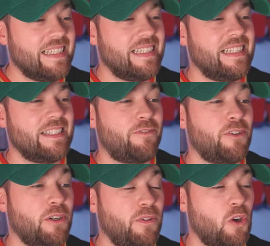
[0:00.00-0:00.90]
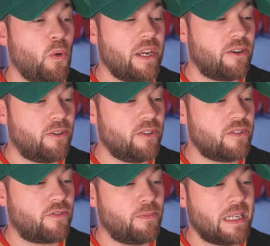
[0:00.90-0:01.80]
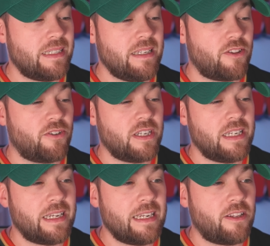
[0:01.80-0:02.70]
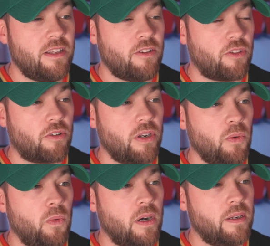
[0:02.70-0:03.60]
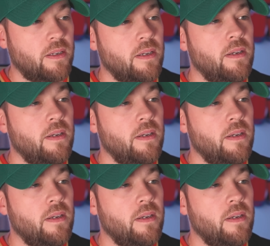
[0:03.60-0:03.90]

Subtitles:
The Philadelphia Quakers from 1930 to 1931.